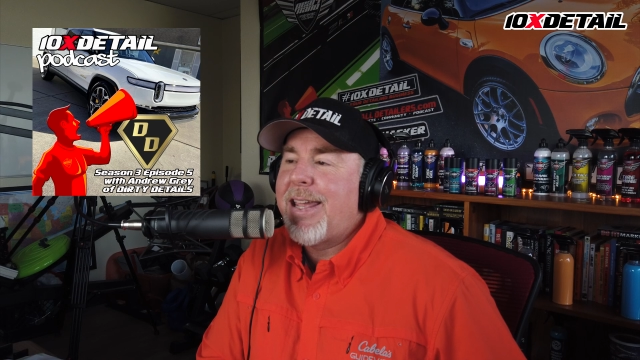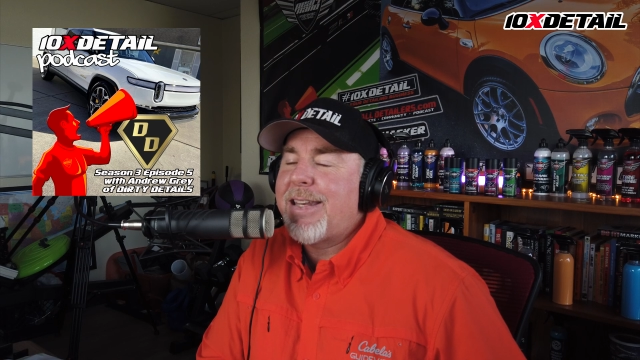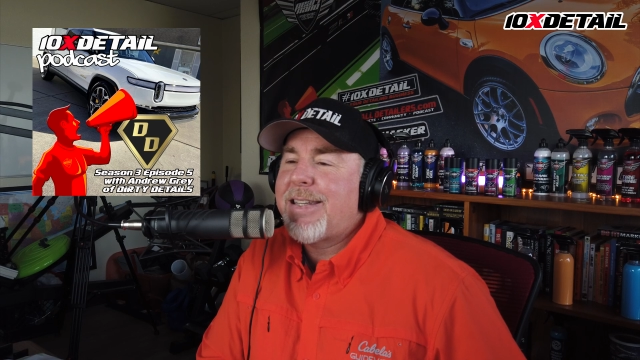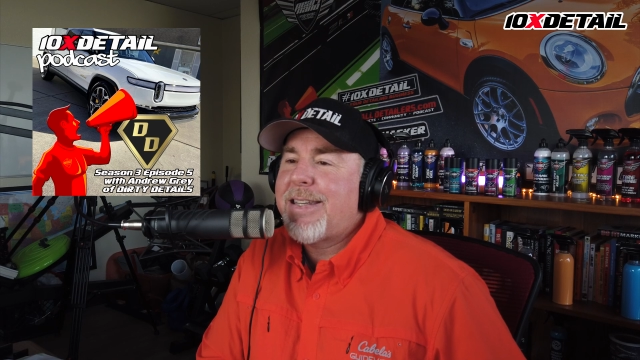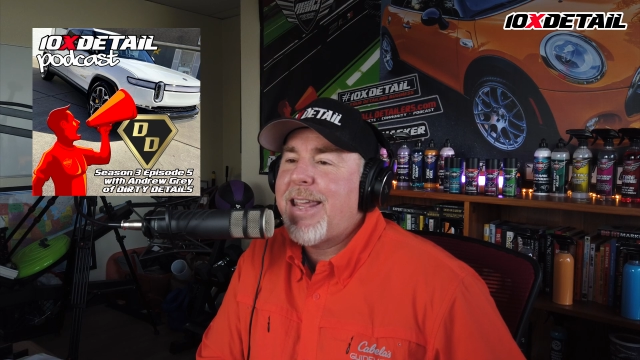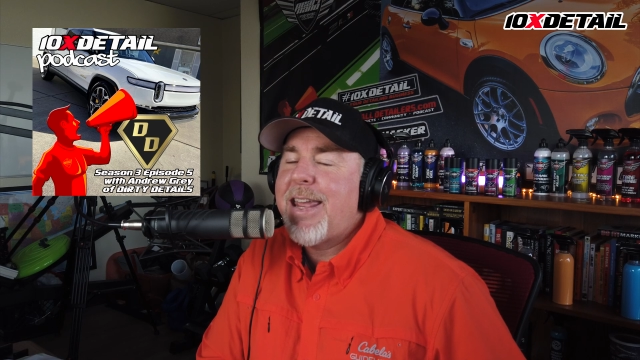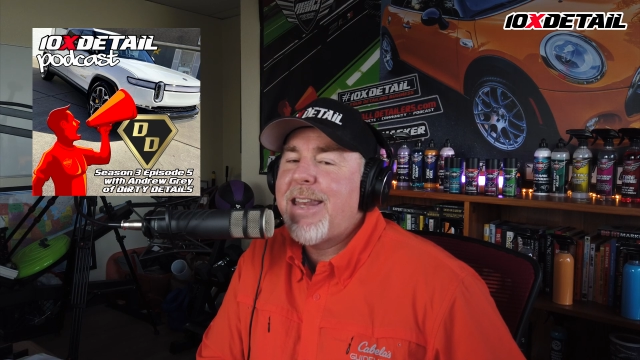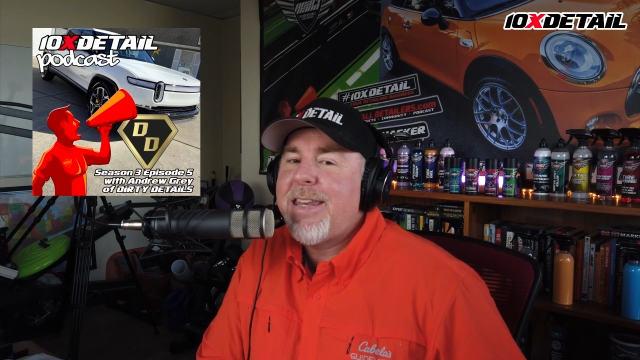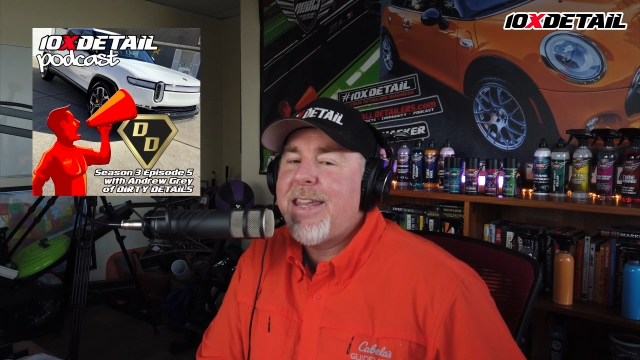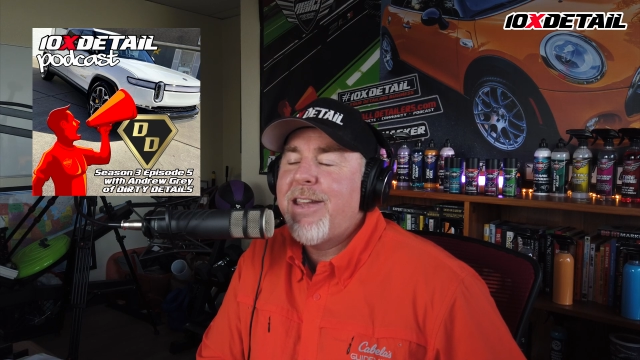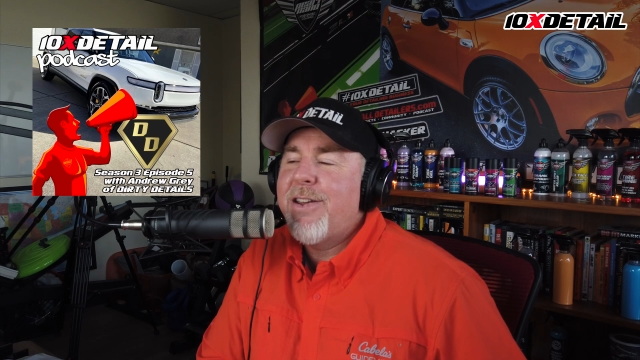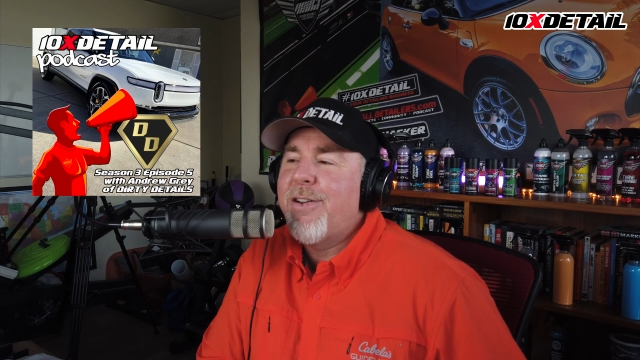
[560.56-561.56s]
like
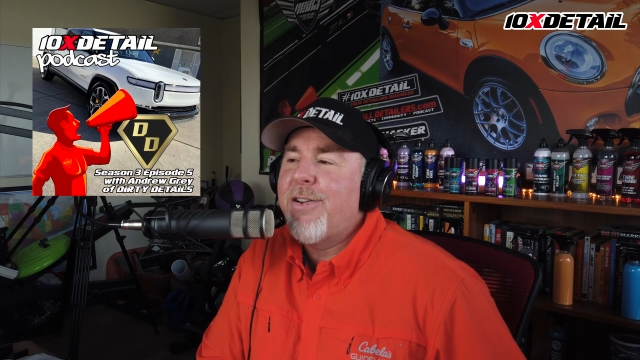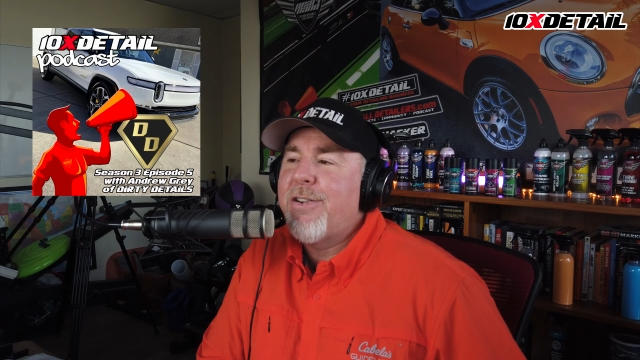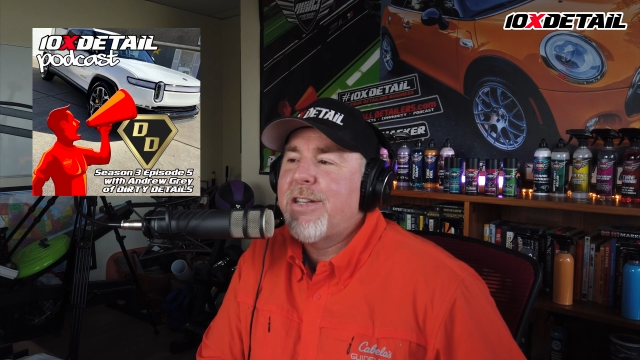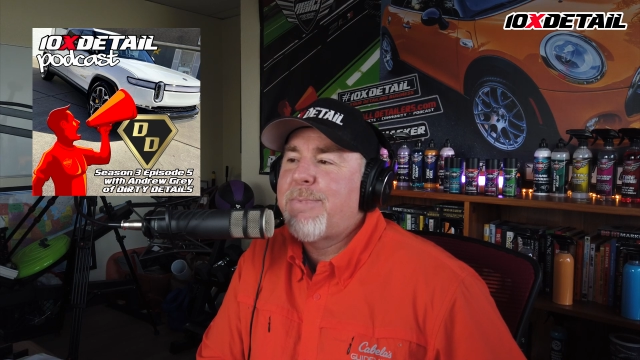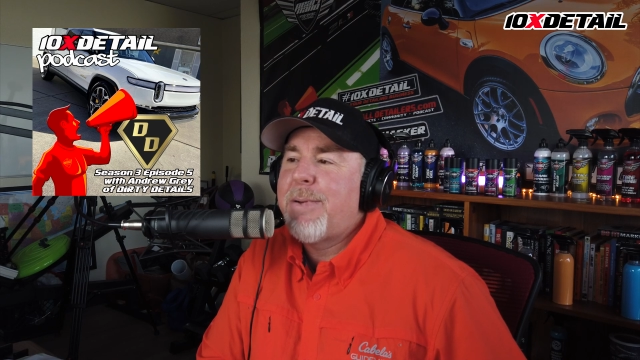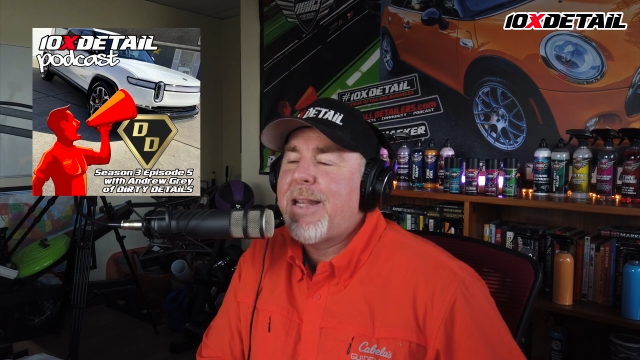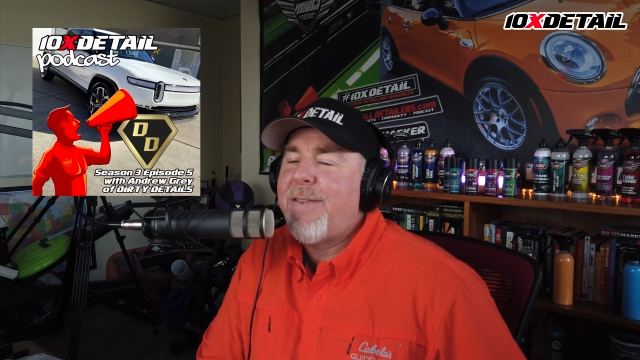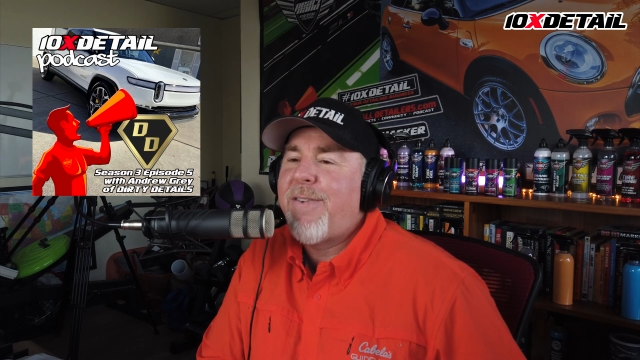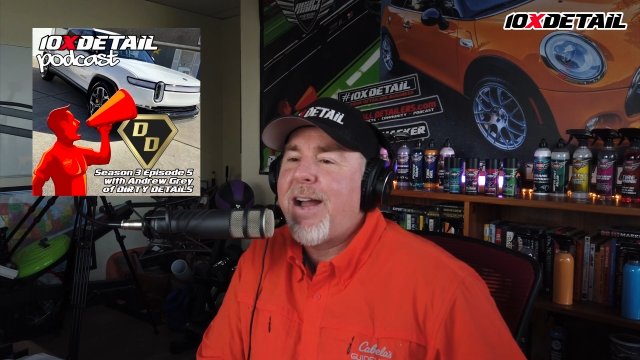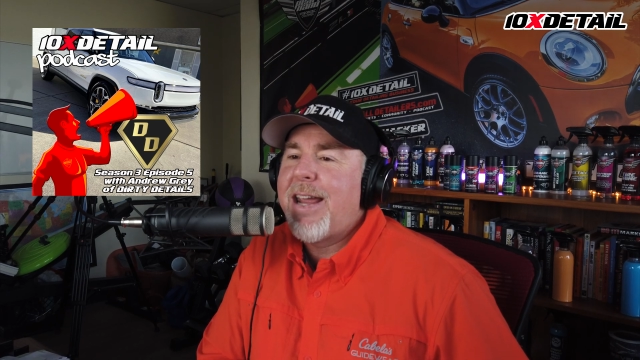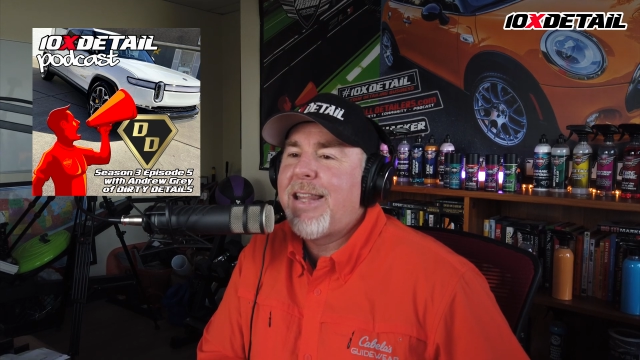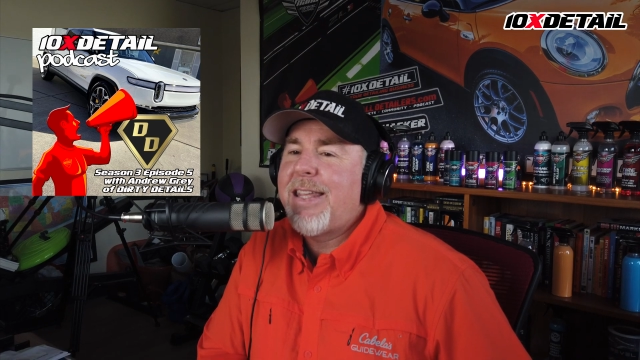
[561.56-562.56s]
10 years, but he
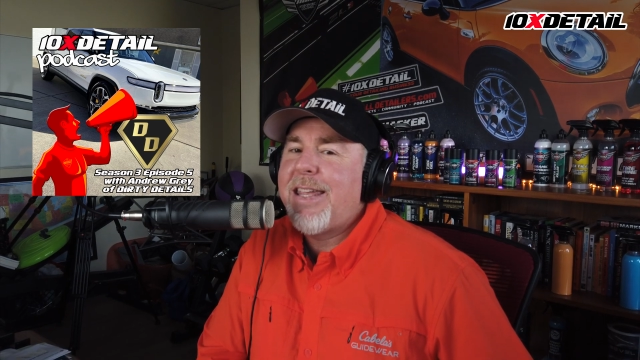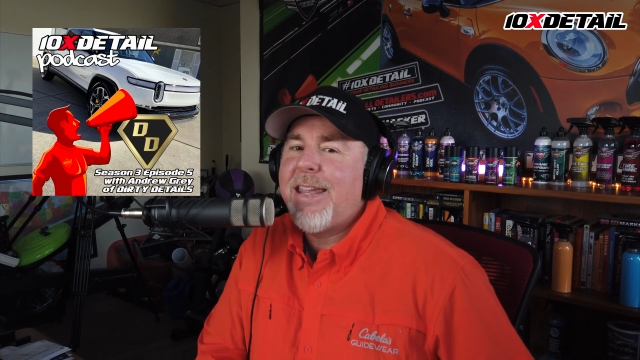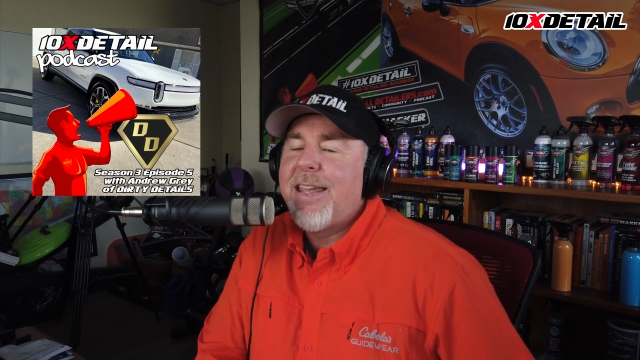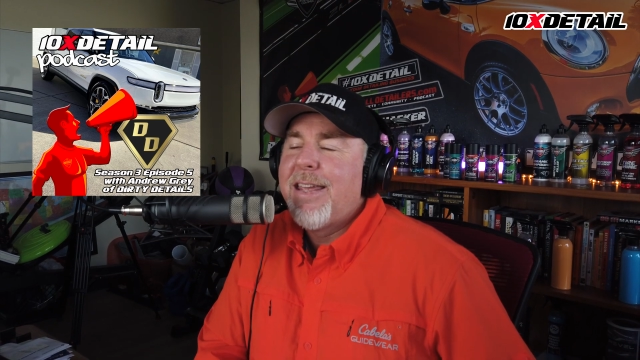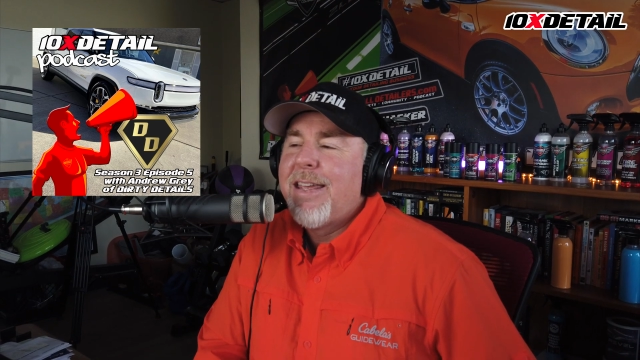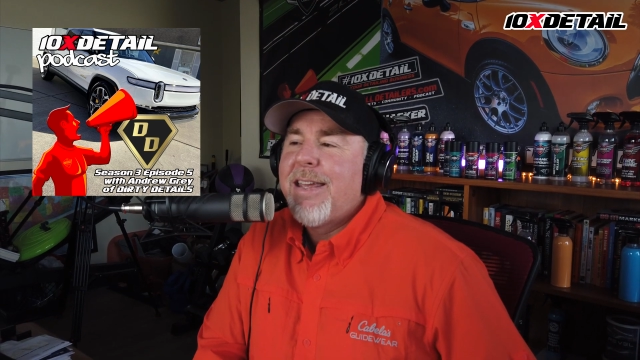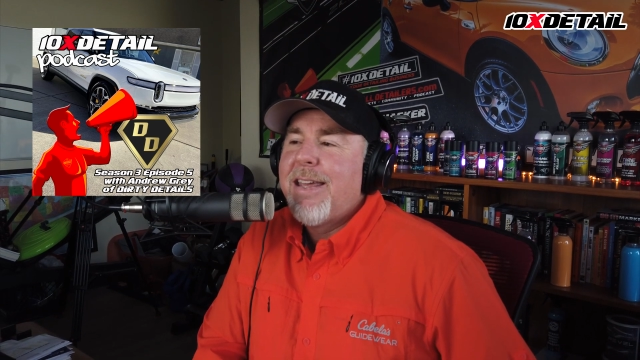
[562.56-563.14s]
finally,